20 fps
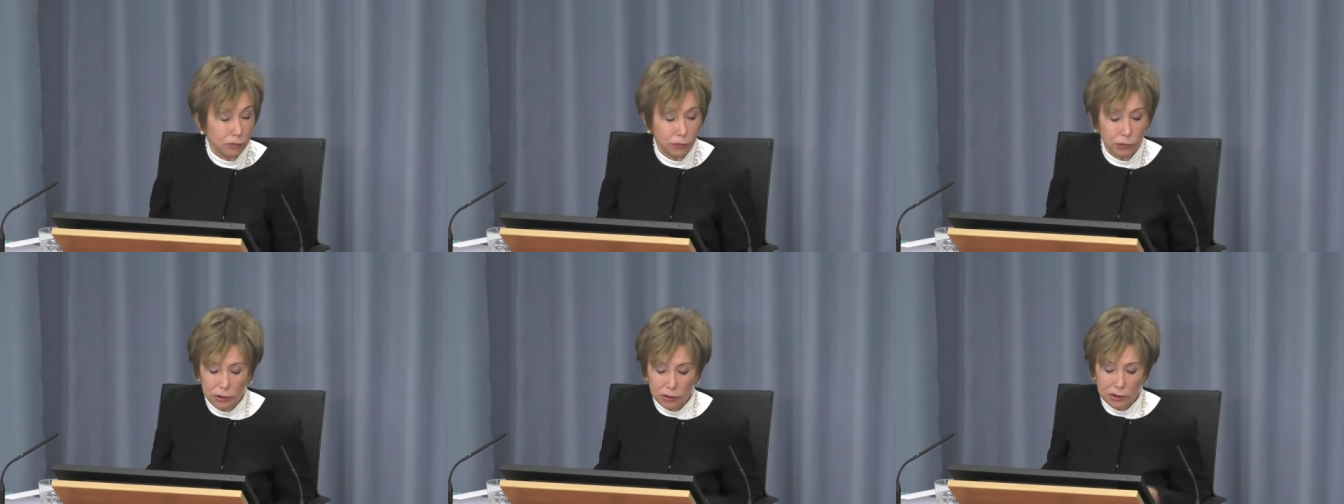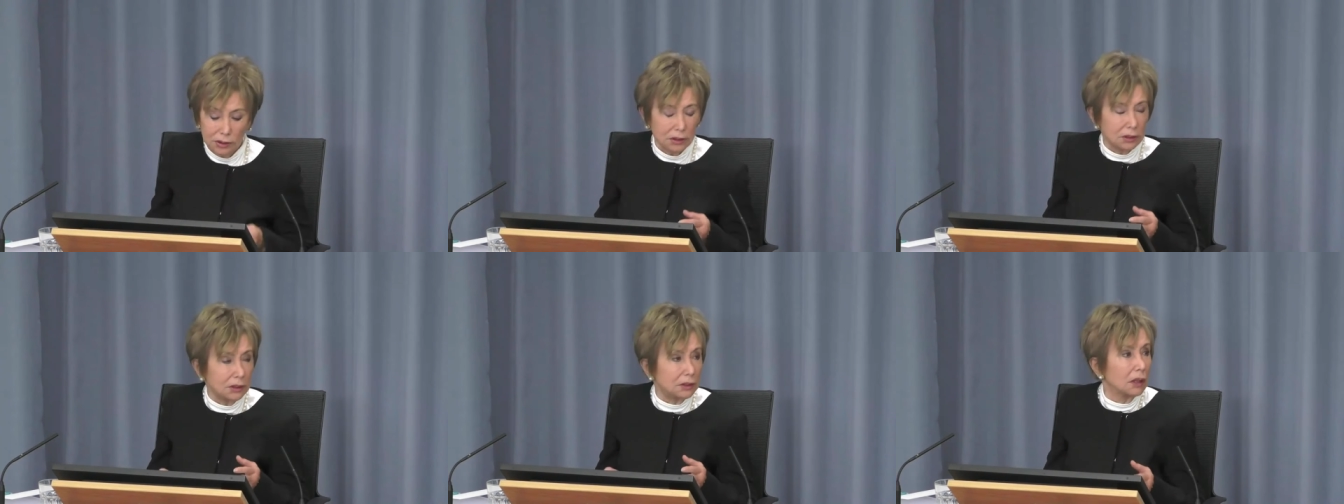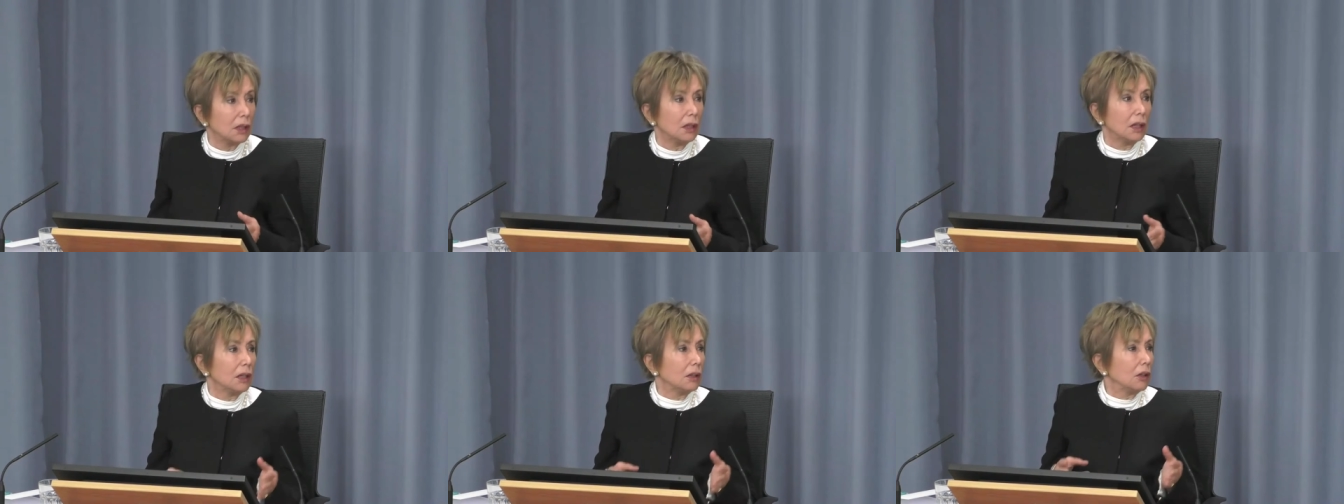was
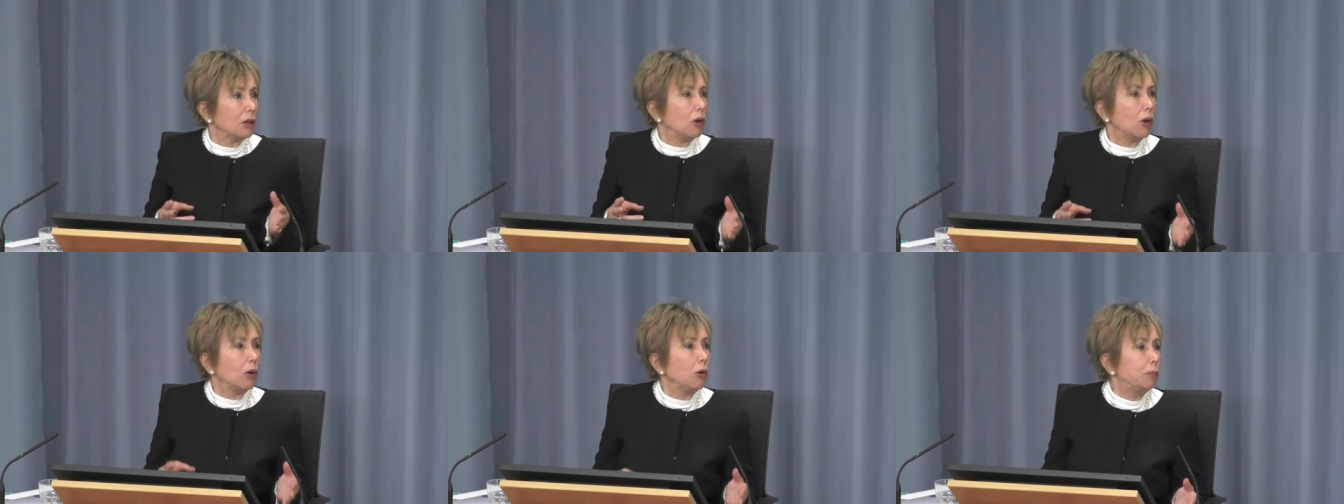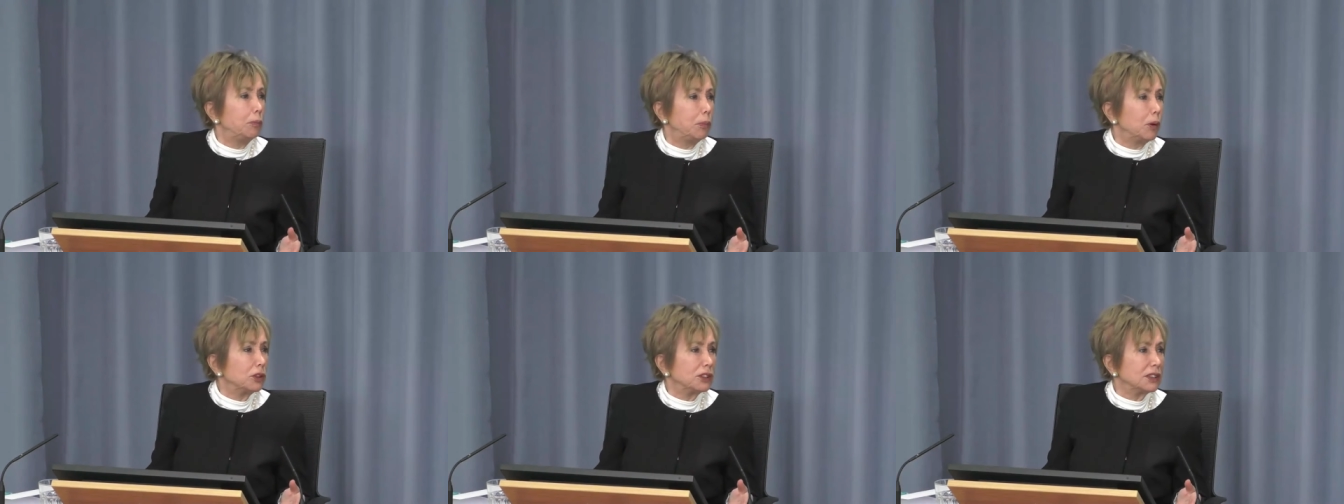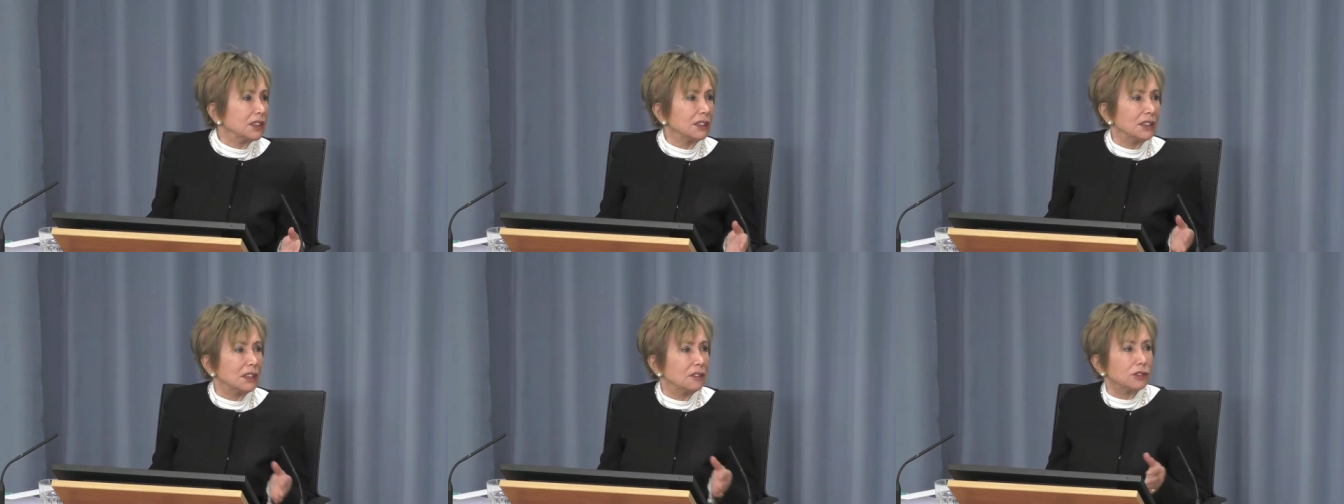O
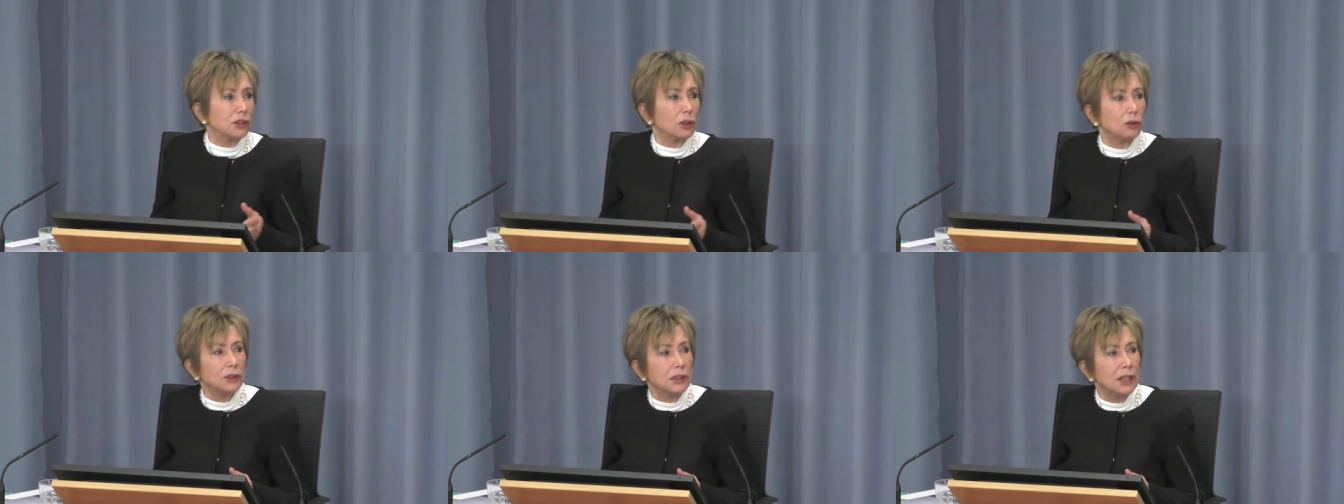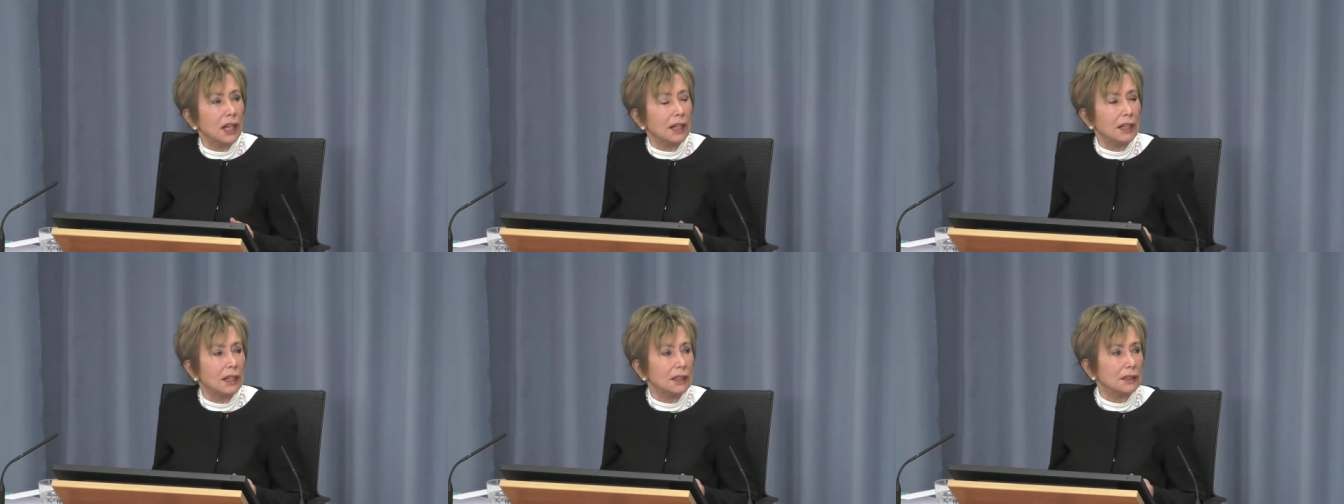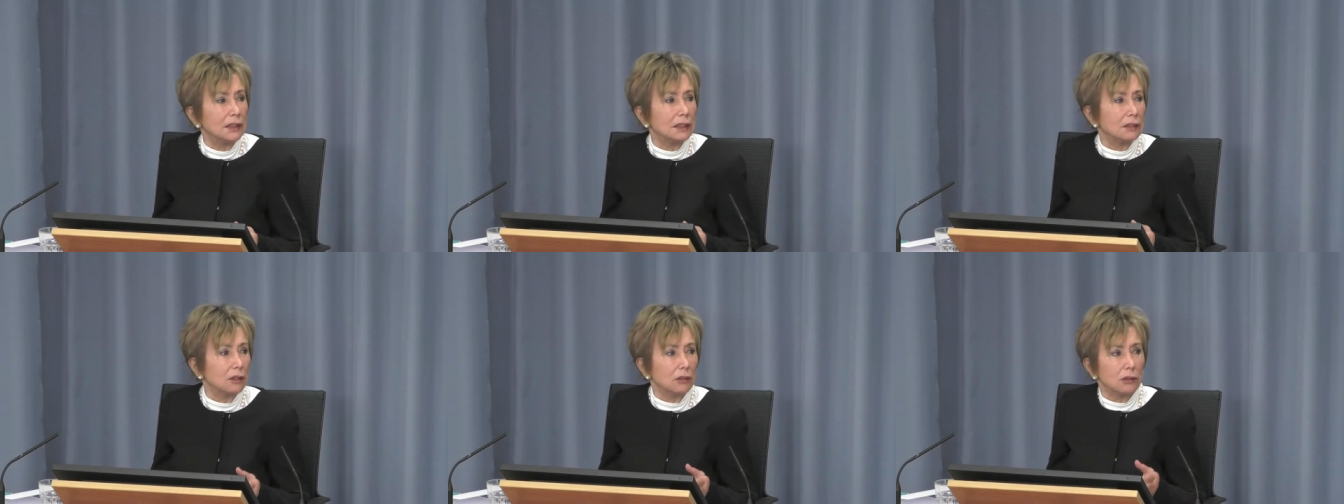positives, O
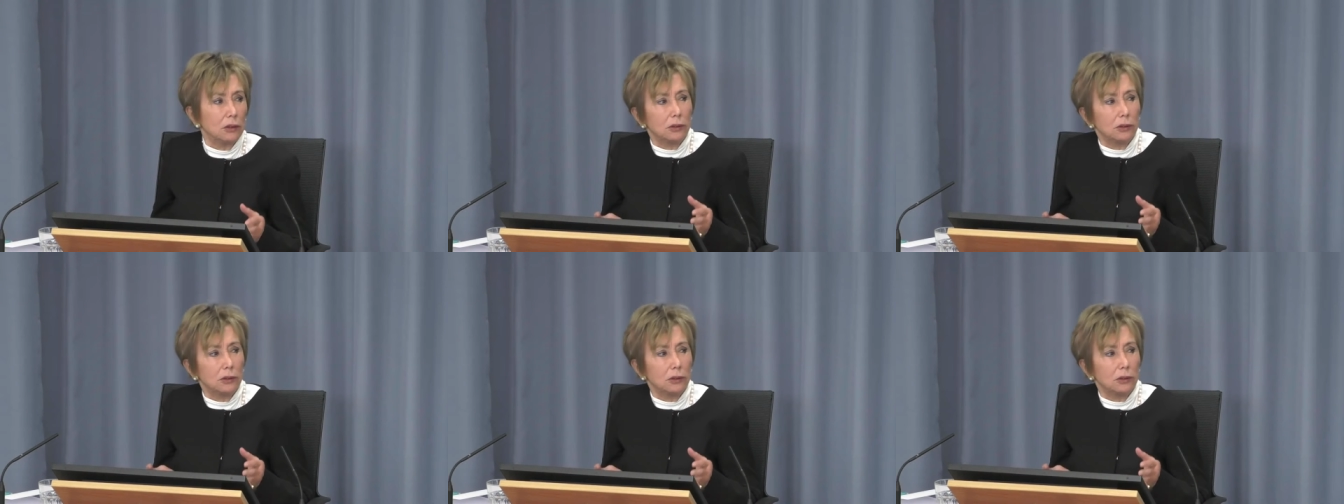negative,